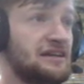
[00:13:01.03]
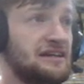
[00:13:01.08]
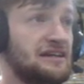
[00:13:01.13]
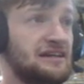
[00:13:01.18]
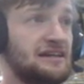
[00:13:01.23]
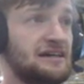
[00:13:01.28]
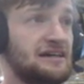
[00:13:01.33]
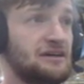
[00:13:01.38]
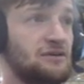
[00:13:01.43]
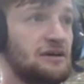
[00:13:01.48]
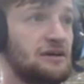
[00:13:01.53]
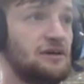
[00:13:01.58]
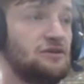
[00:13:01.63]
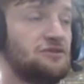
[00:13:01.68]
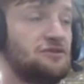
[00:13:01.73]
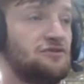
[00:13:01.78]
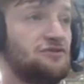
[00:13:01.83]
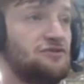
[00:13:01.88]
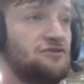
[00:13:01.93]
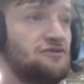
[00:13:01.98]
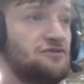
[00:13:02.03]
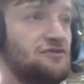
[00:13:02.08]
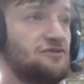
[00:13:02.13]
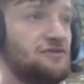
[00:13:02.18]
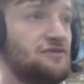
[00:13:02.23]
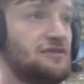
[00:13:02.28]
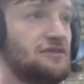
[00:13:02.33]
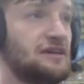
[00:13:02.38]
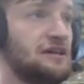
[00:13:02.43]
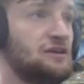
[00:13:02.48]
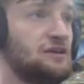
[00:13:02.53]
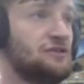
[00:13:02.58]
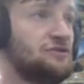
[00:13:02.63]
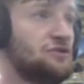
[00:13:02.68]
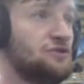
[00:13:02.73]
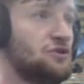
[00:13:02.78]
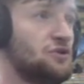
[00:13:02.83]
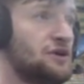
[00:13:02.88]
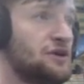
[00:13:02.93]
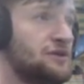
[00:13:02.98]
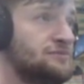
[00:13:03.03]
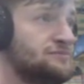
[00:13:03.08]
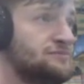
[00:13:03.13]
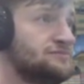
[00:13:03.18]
lead now out of nowhere.